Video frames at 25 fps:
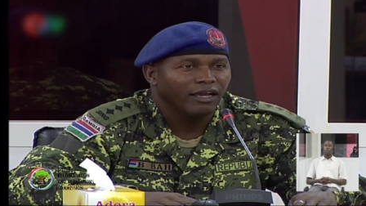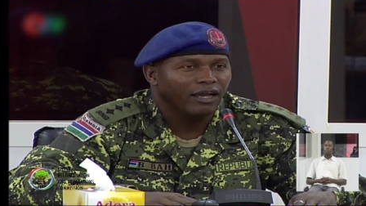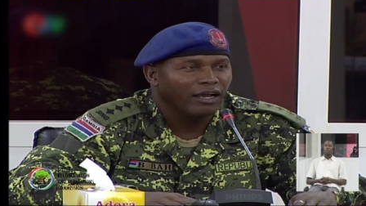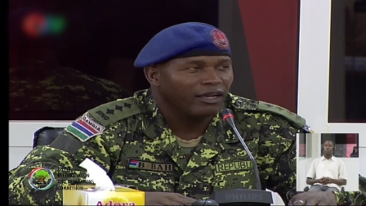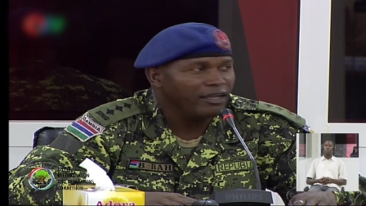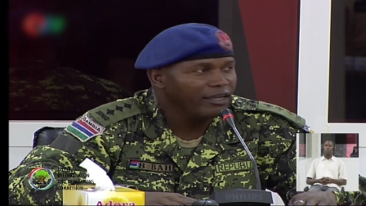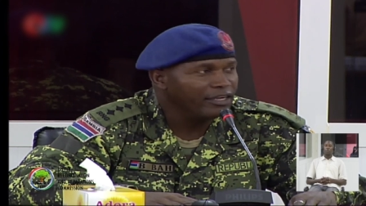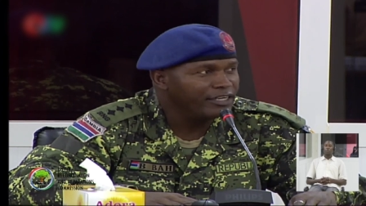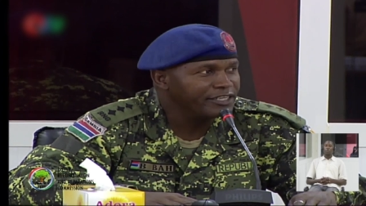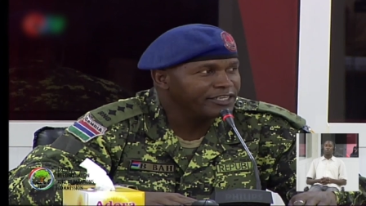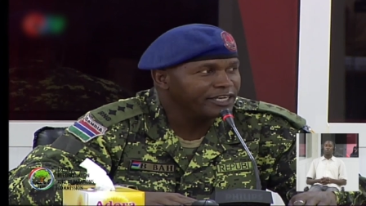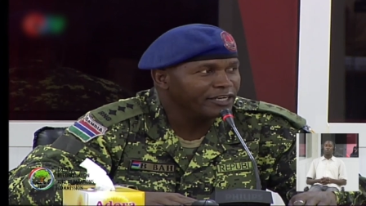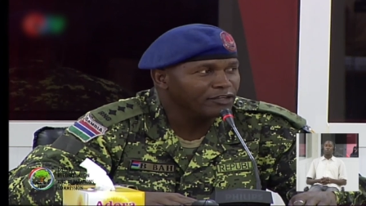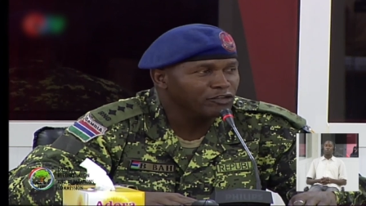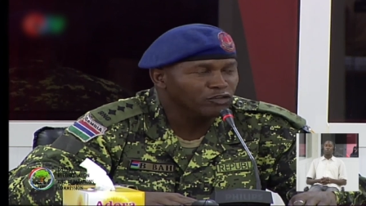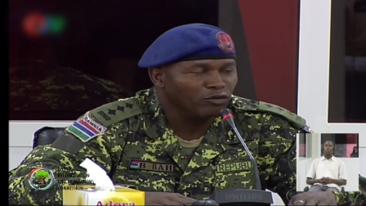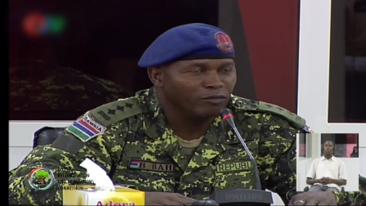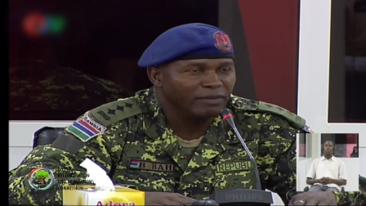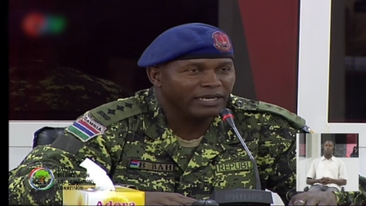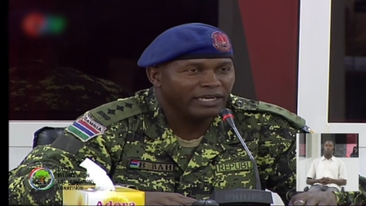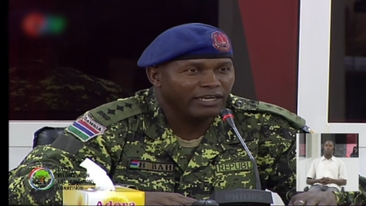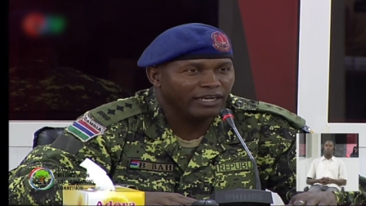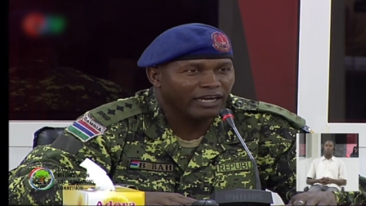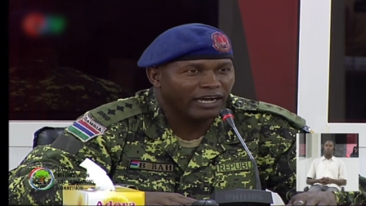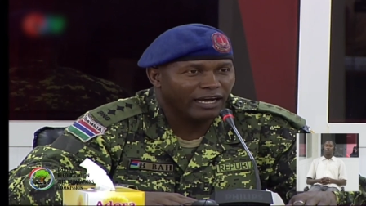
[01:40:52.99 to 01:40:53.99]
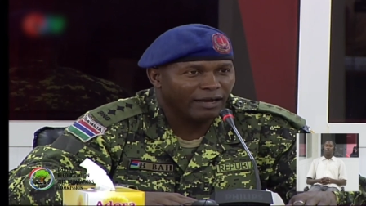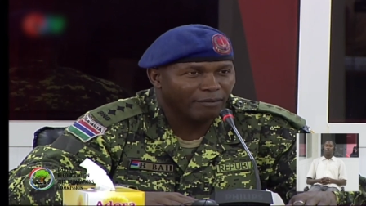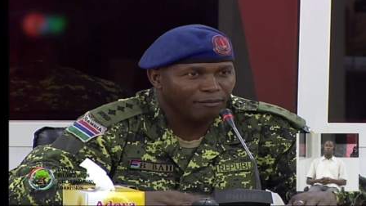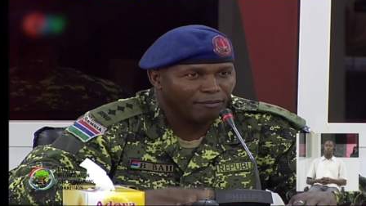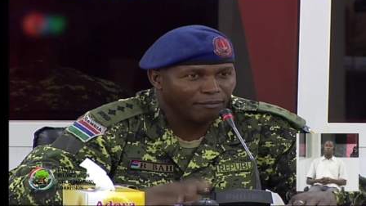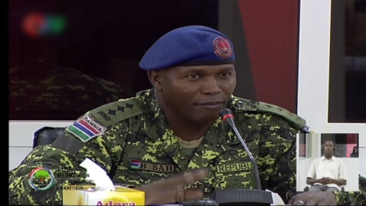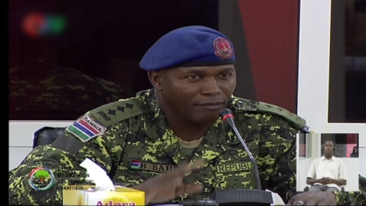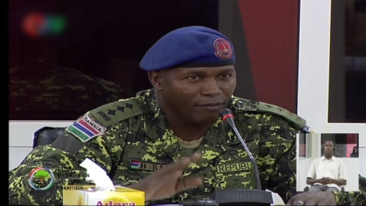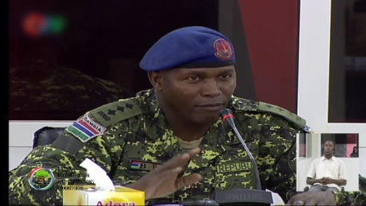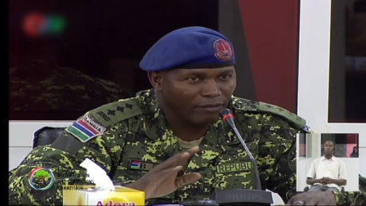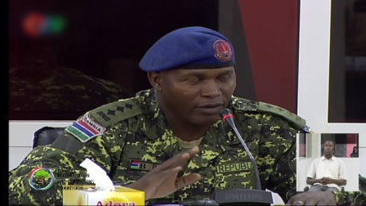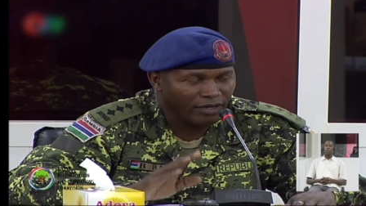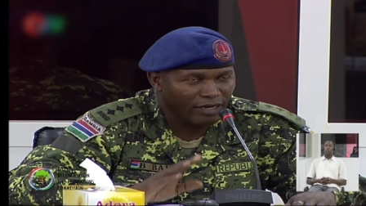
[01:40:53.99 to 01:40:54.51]
He said to me,
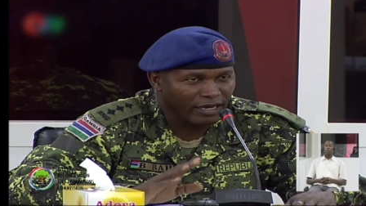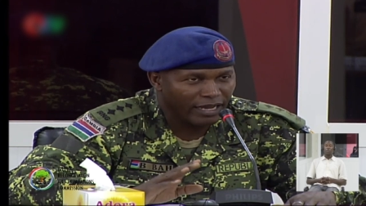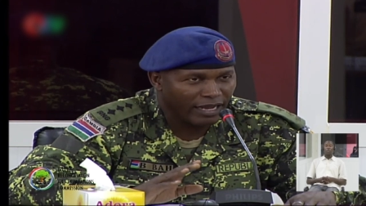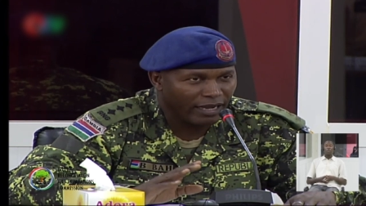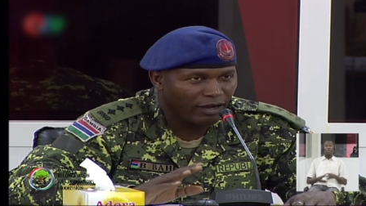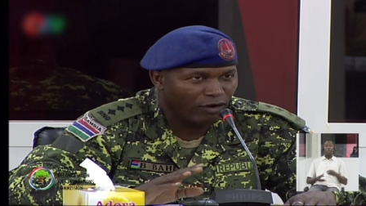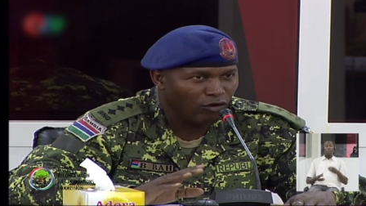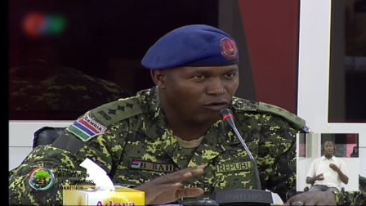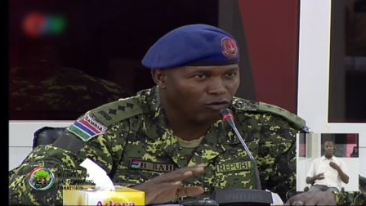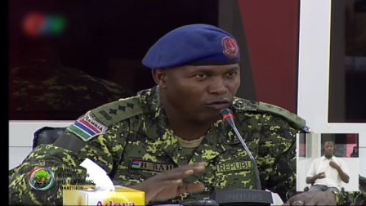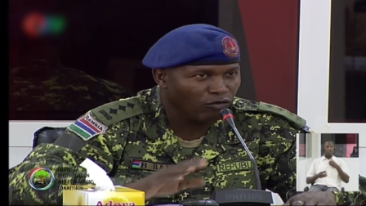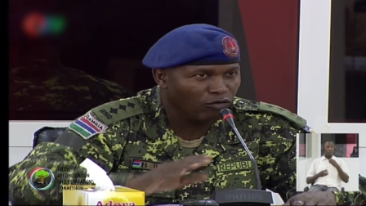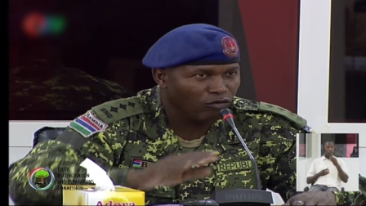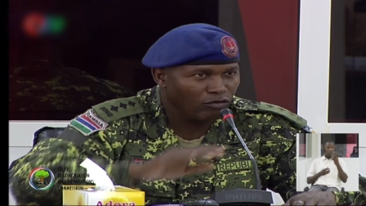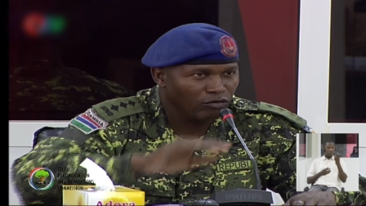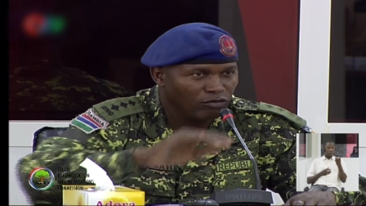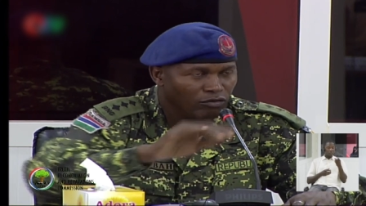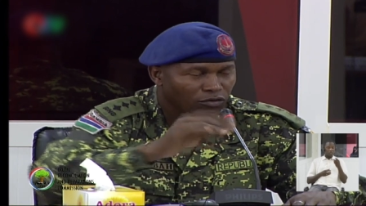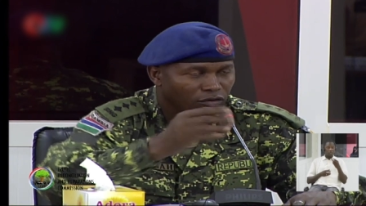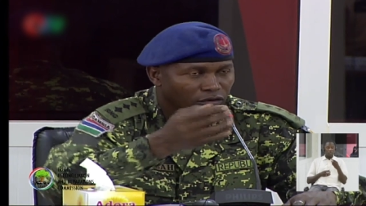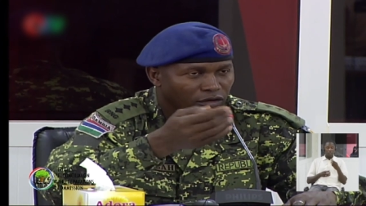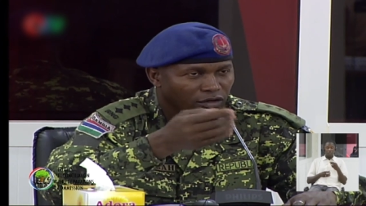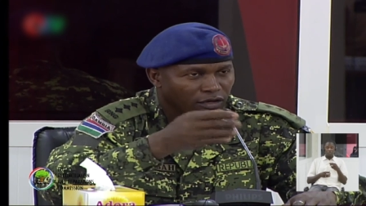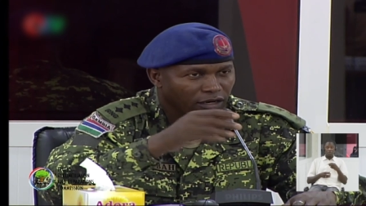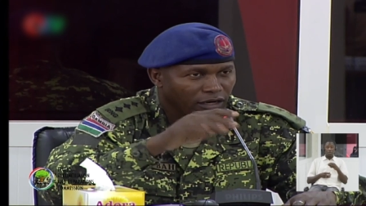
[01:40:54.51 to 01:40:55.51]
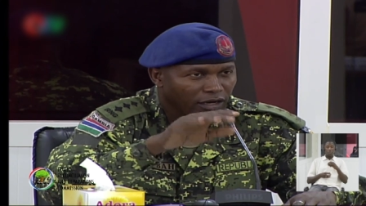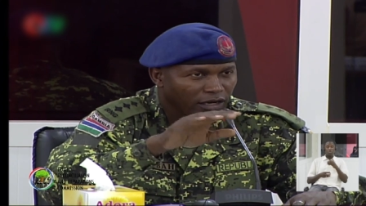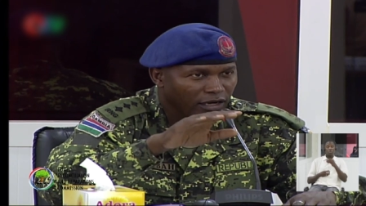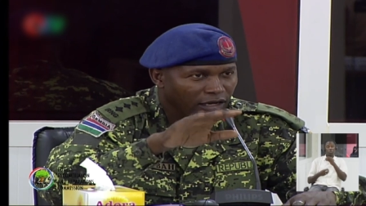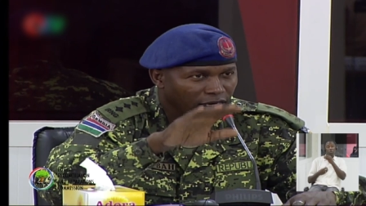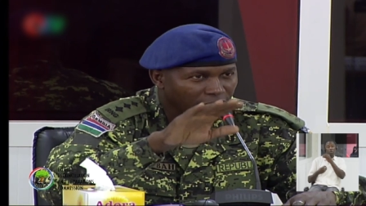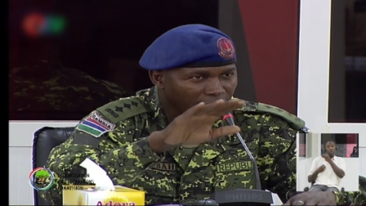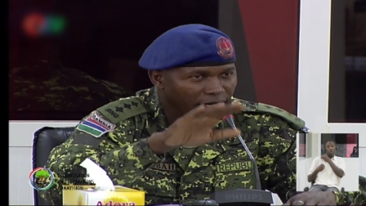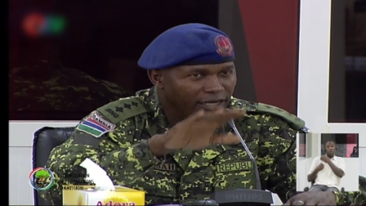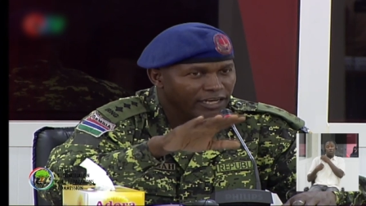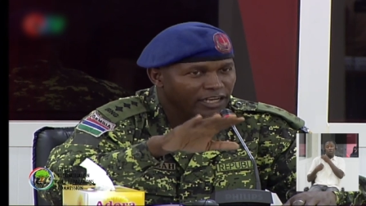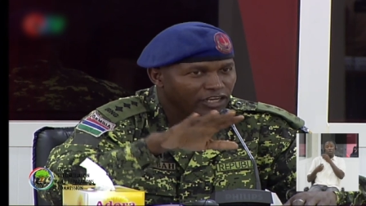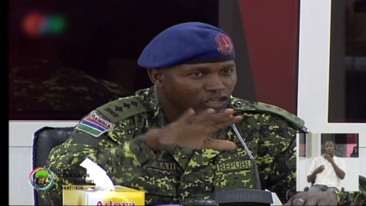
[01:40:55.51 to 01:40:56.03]

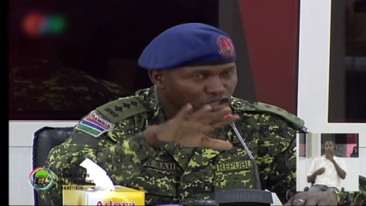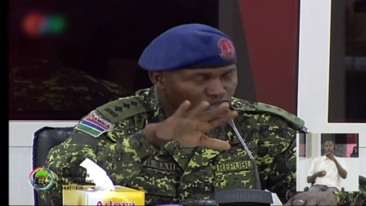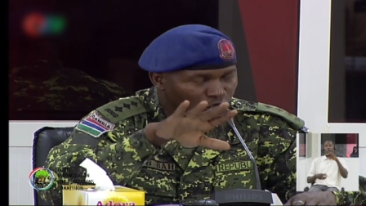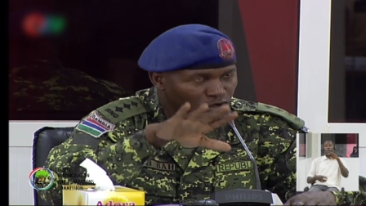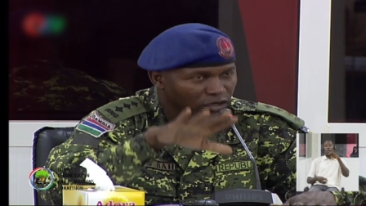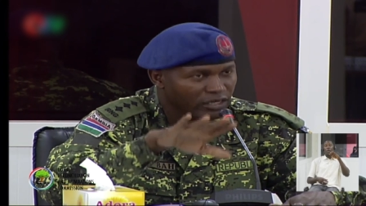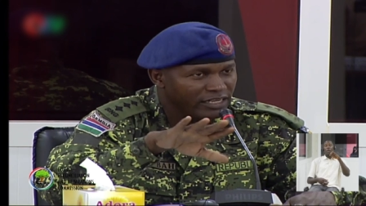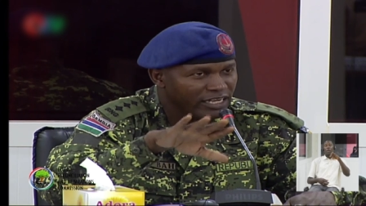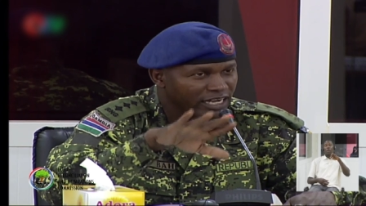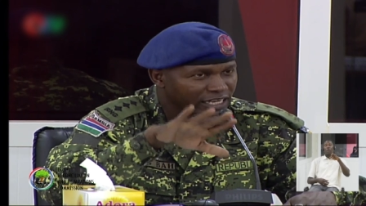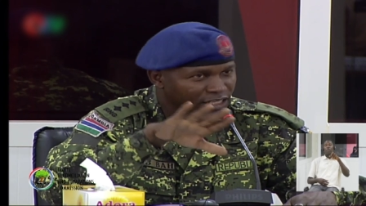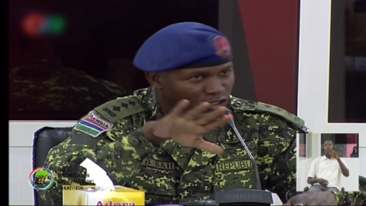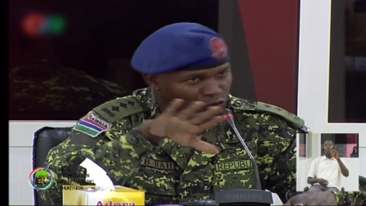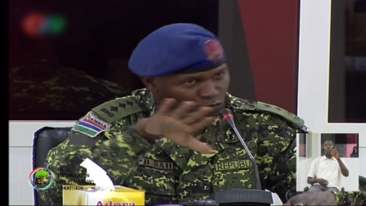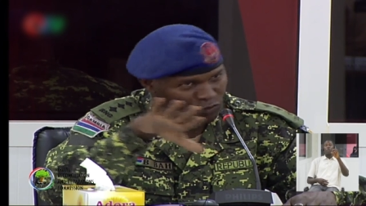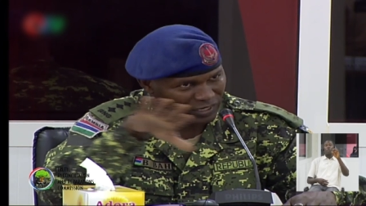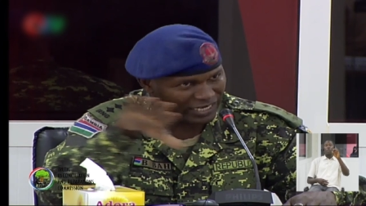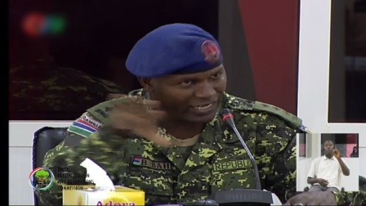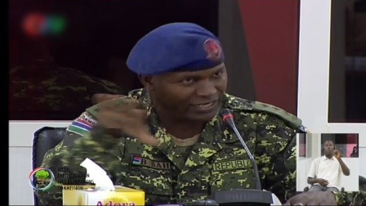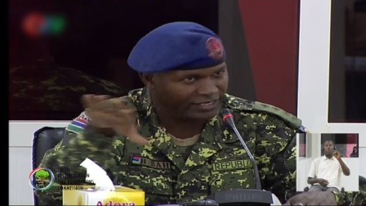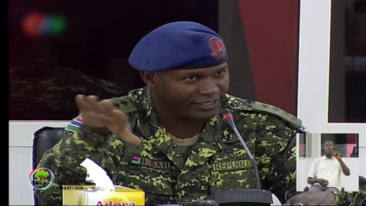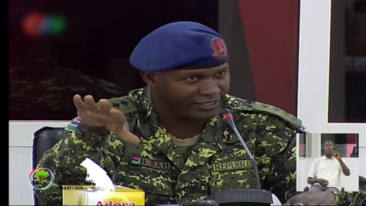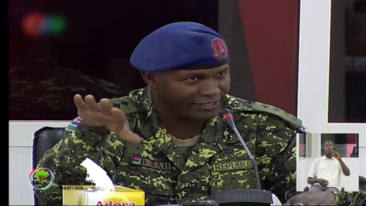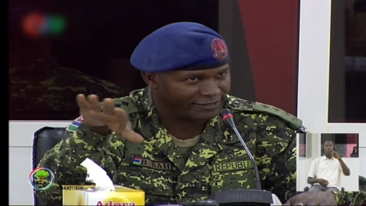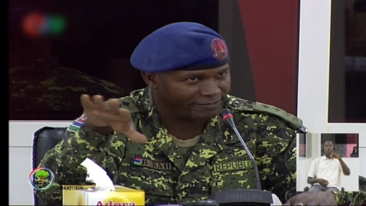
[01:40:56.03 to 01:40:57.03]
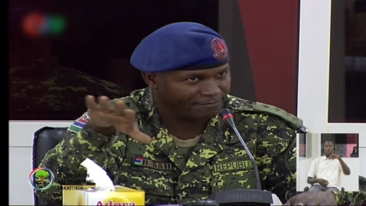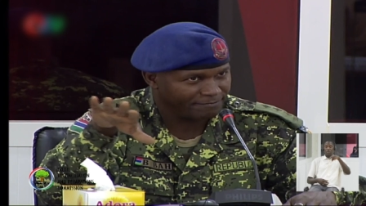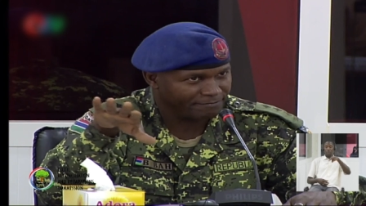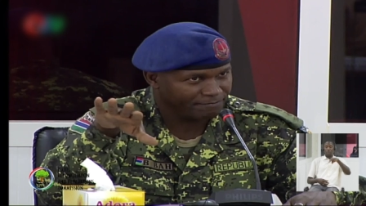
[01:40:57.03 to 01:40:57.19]
let the soldiers wait.